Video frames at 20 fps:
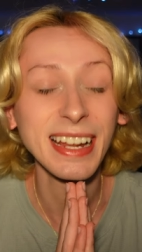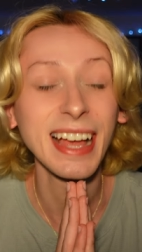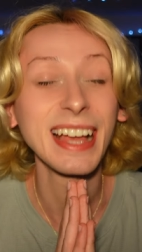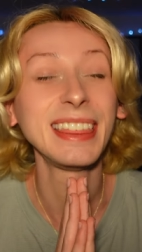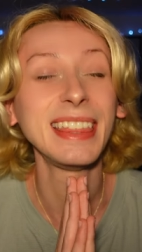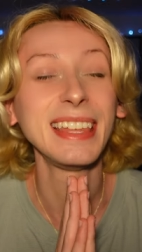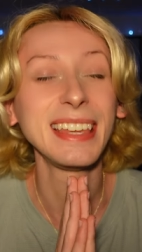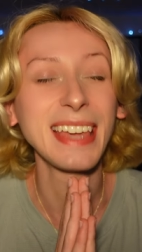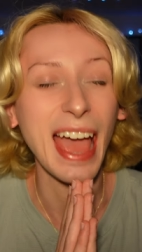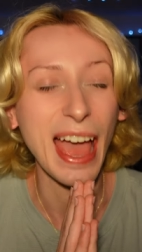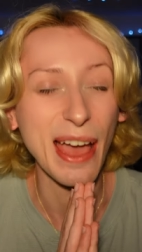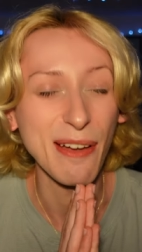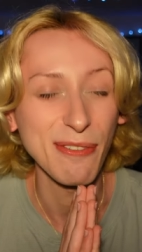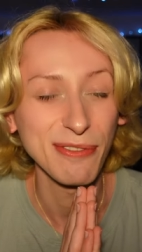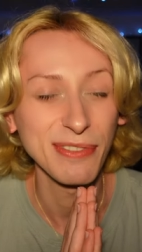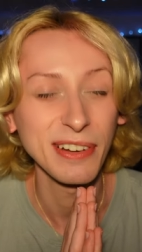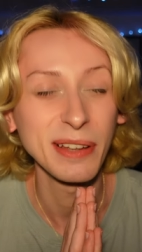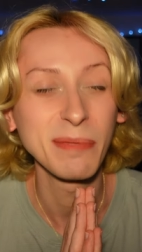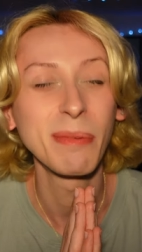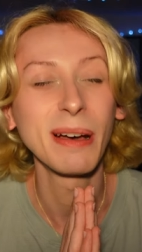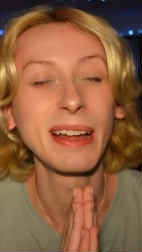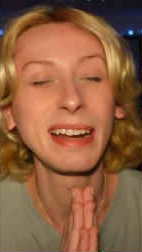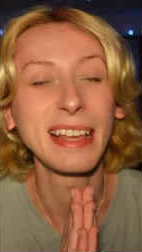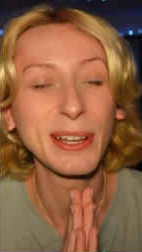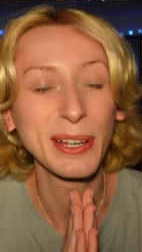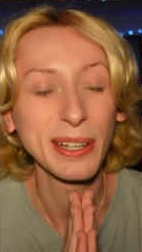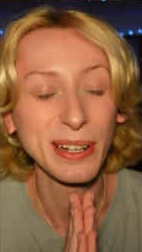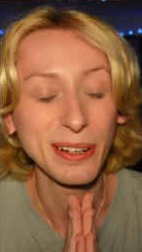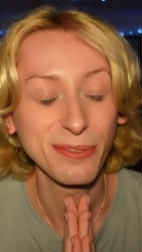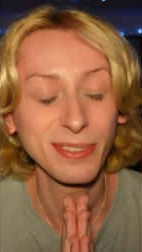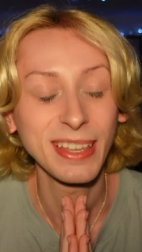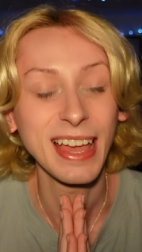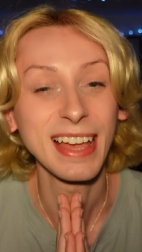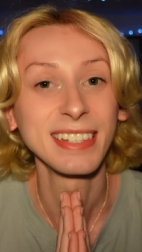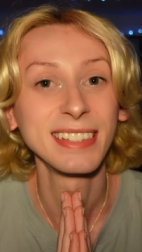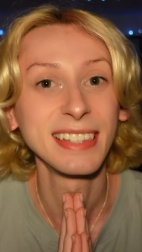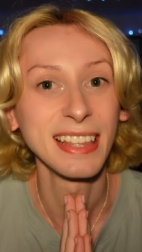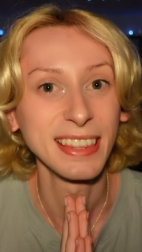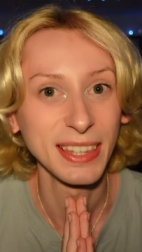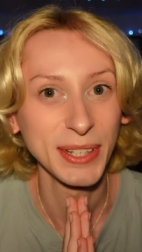I think everybody could have
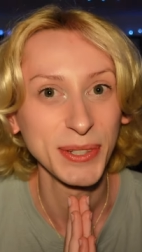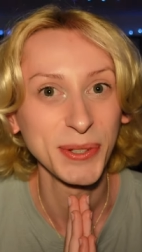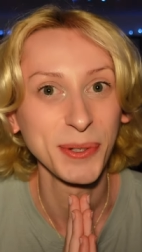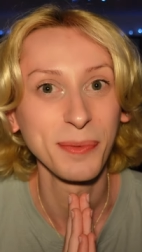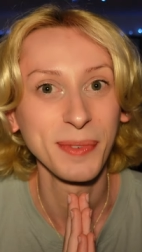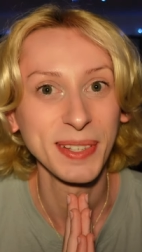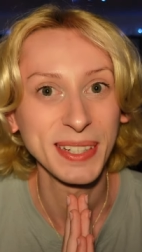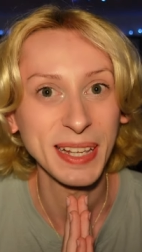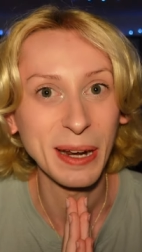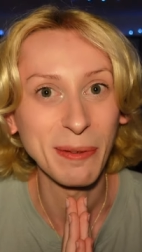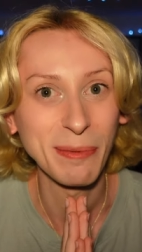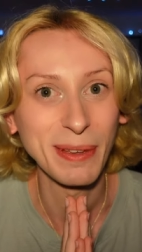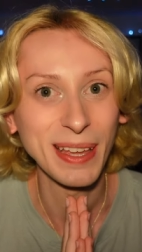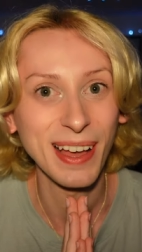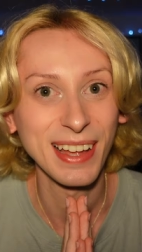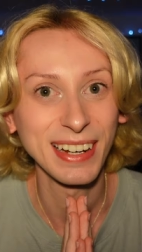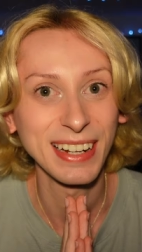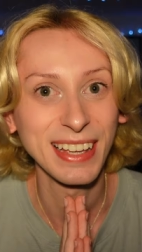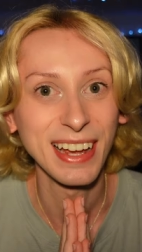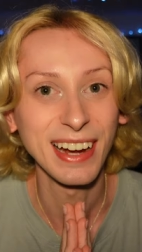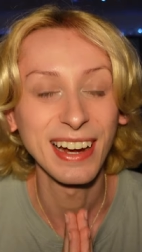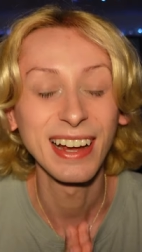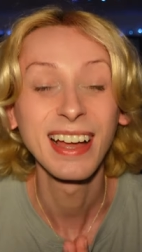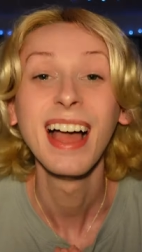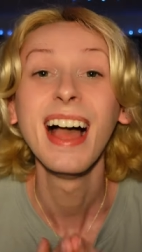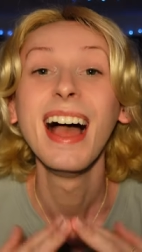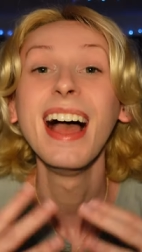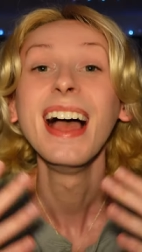guessed that this one was gonna be on here,